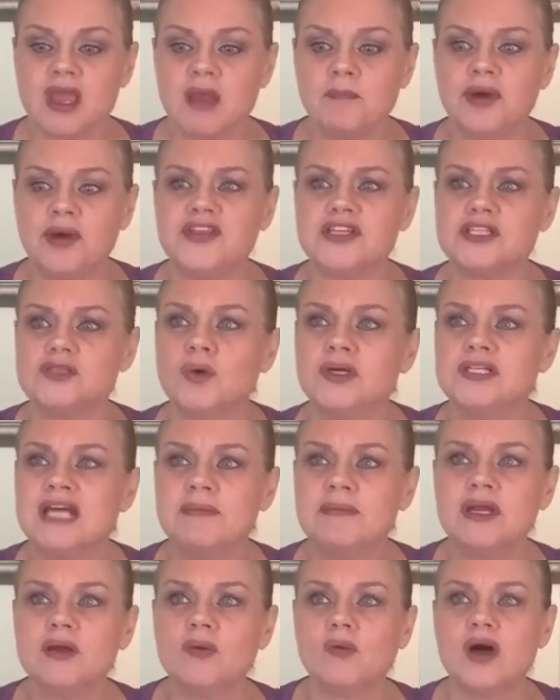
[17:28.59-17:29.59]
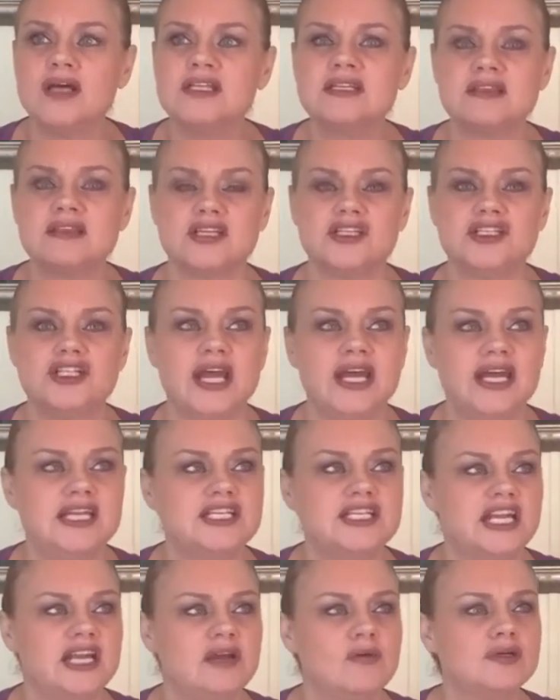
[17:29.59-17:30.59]
But this one time, it wasn't the jet
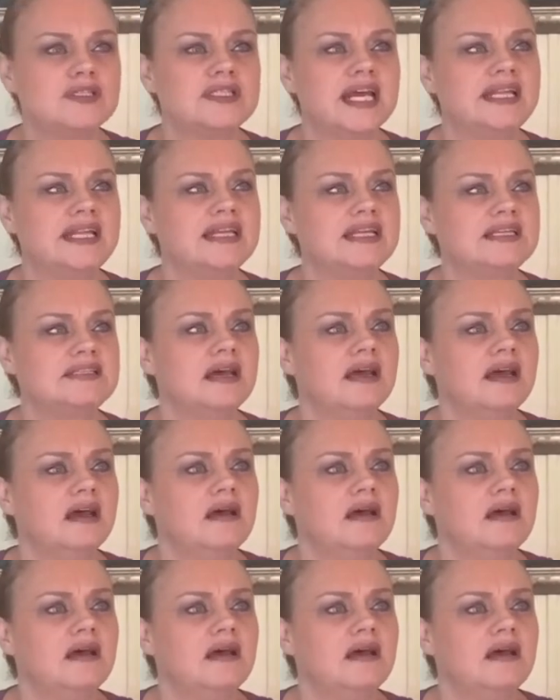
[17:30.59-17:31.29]
engine. It was like this